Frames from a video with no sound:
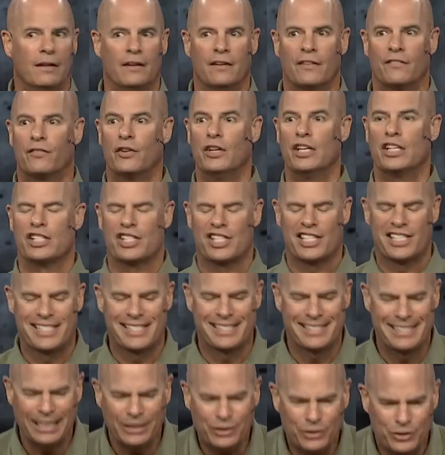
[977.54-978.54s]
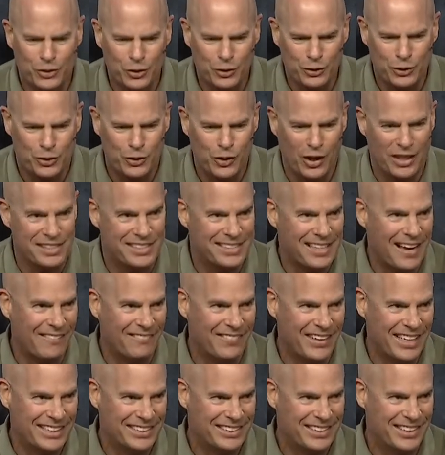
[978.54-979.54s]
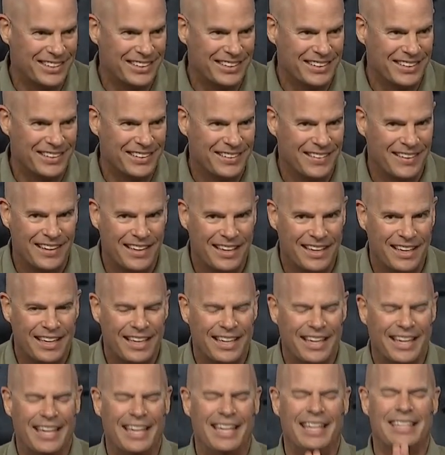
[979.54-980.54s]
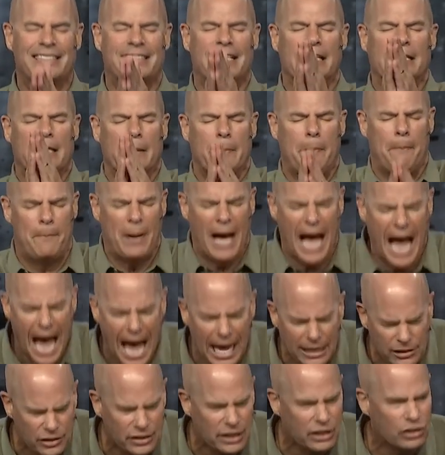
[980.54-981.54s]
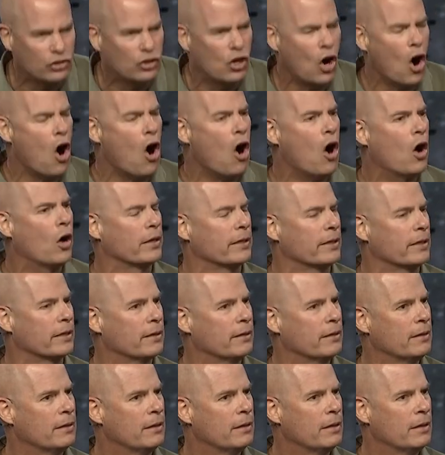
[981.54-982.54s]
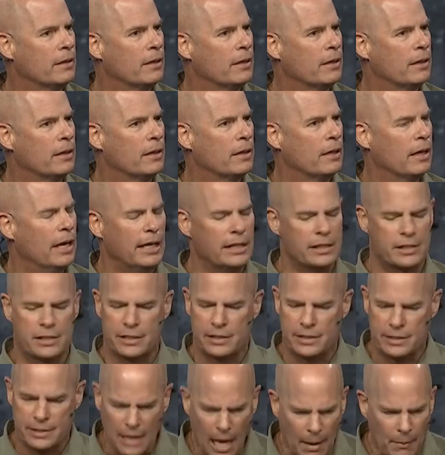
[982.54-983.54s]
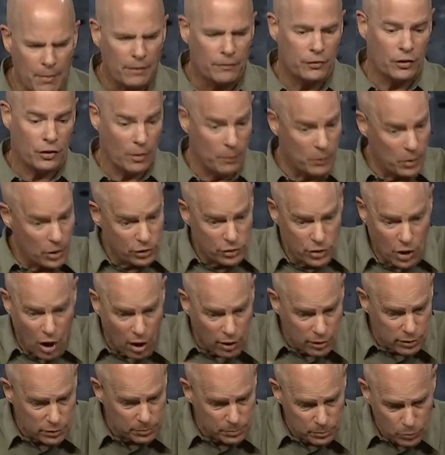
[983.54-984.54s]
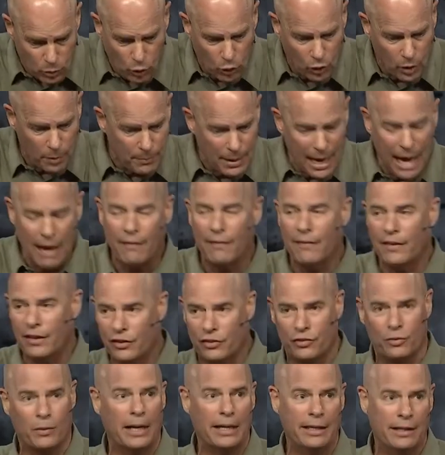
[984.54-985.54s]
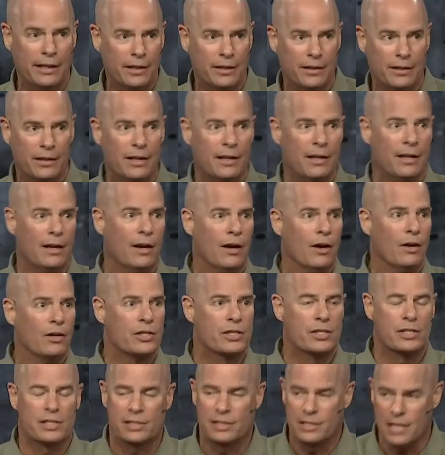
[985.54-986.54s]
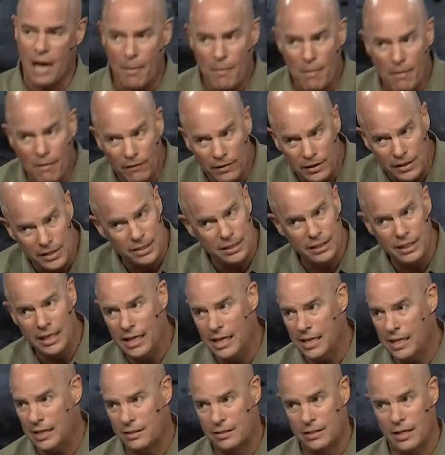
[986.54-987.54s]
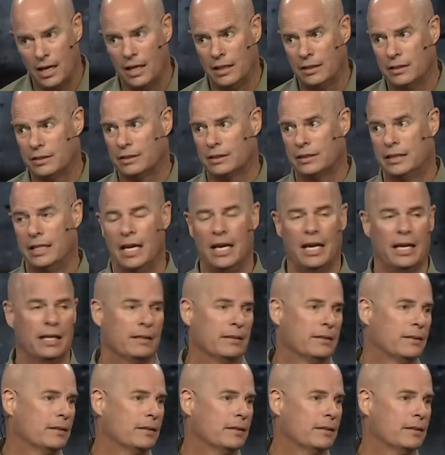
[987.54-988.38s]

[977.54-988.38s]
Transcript: Friends, central to our salvation is that the past is gone. And some of us, I'm gonna talk more about this right here. Some of us need to understand